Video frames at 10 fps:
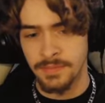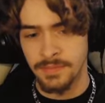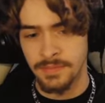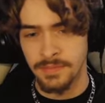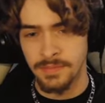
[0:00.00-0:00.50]

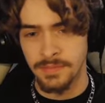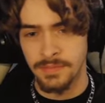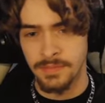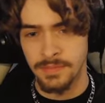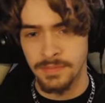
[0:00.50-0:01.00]

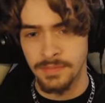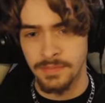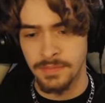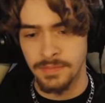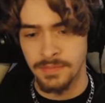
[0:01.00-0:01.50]

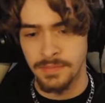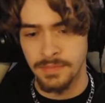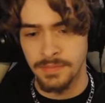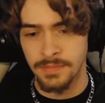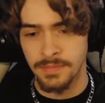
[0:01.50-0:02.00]

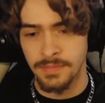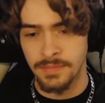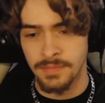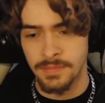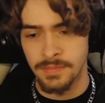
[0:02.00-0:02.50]

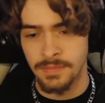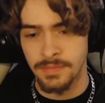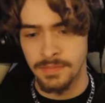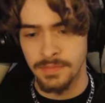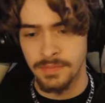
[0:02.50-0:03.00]

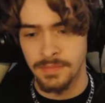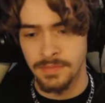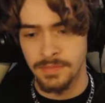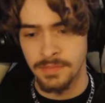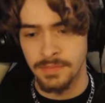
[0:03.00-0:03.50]

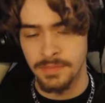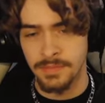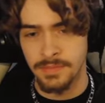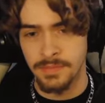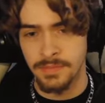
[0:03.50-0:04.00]

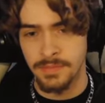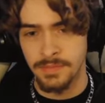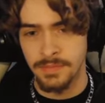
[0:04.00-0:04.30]
This person isn't speaking.